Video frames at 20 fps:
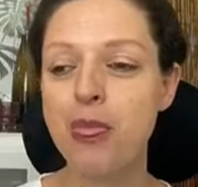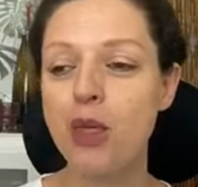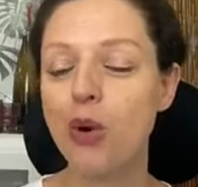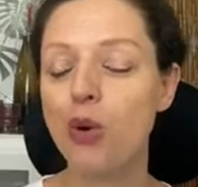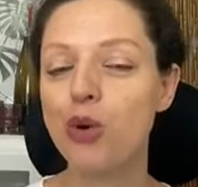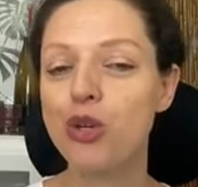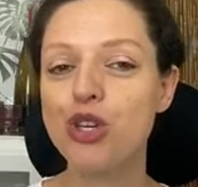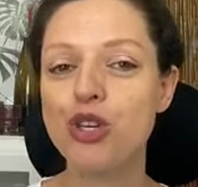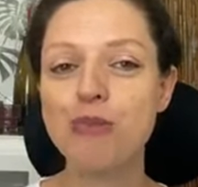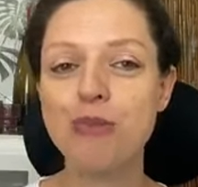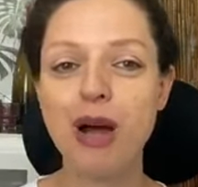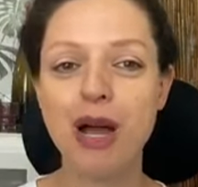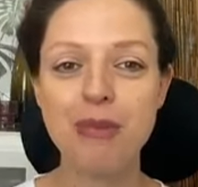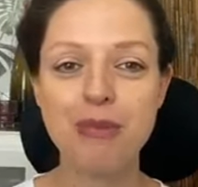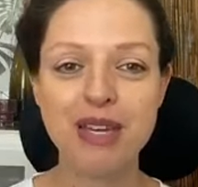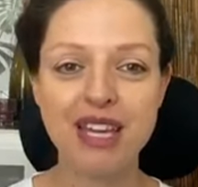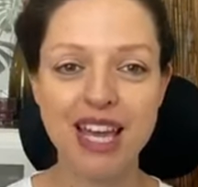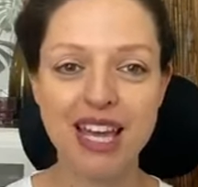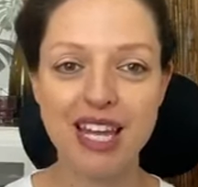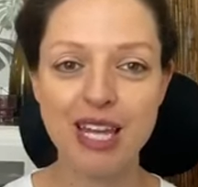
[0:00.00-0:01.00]
or you might
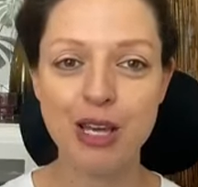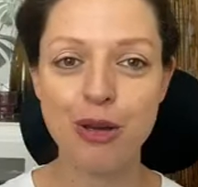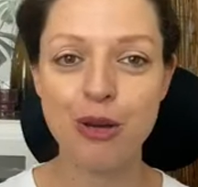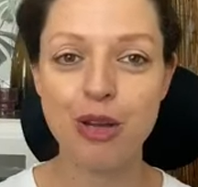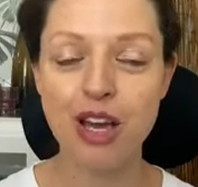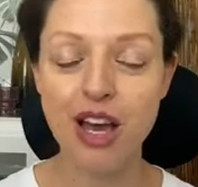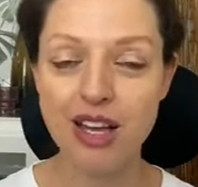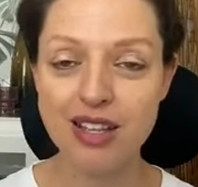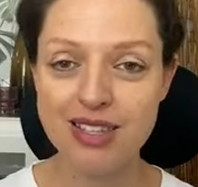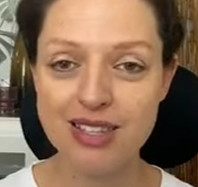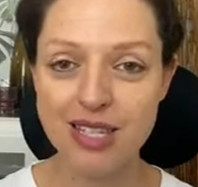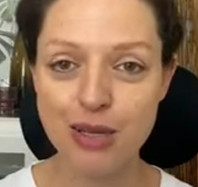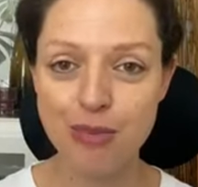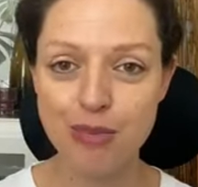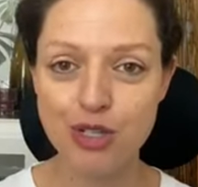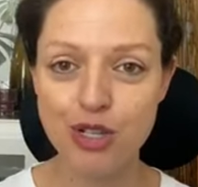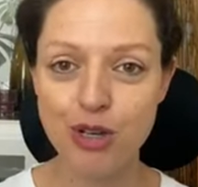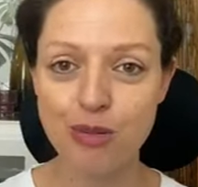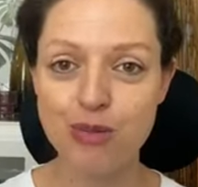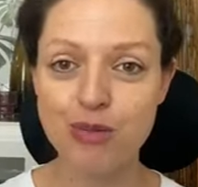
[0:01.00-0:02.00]
be getting gut
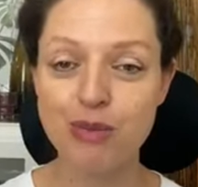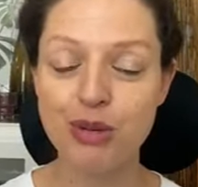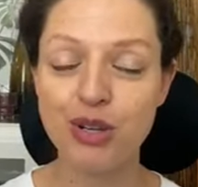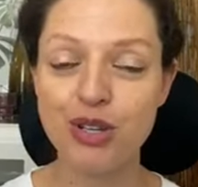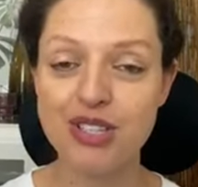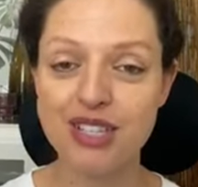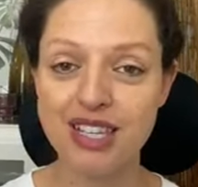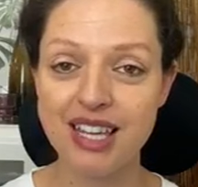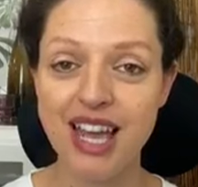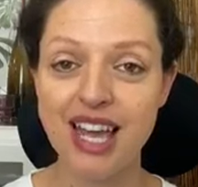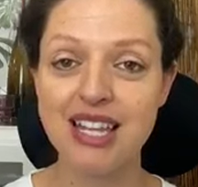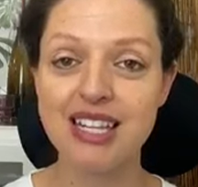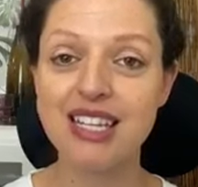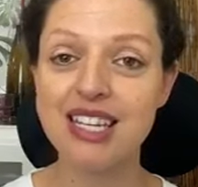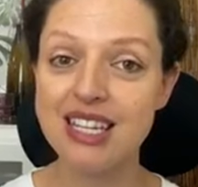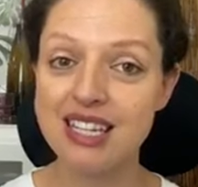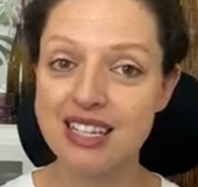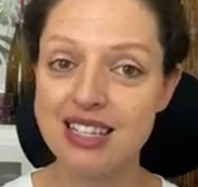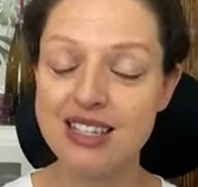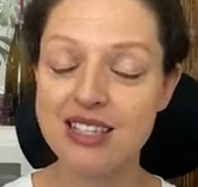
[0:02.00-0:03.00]
symptoms because the
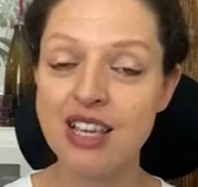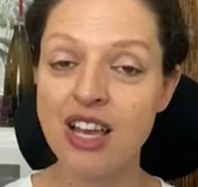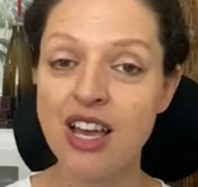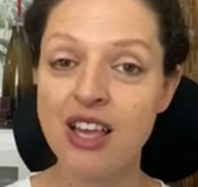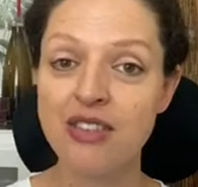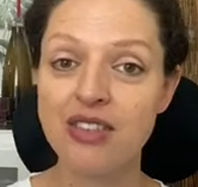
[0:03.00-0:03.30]
Candida's